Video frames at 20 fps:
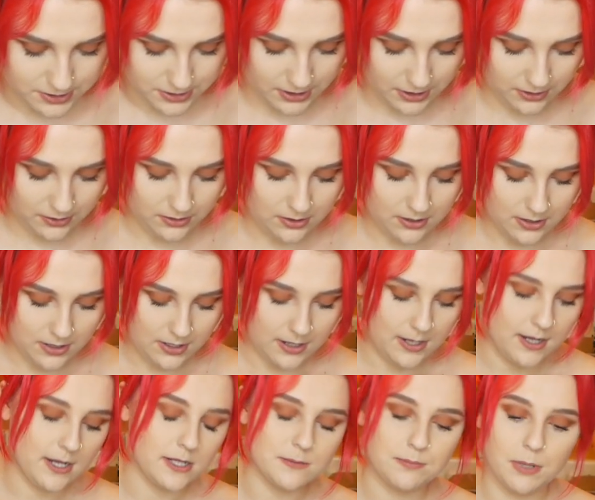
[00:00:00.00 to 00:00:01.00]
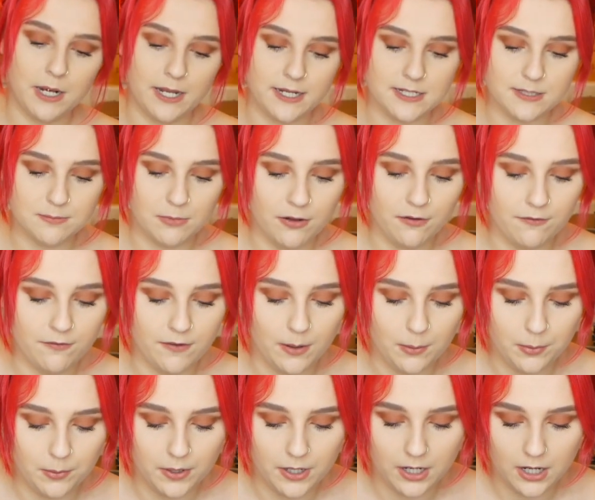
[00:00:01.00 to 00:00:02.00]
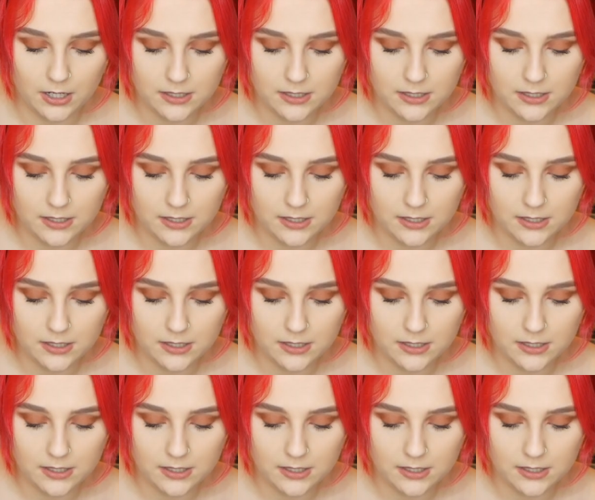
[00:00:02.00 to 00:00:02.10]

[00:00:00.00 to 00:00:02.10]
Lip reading: do is place my fabric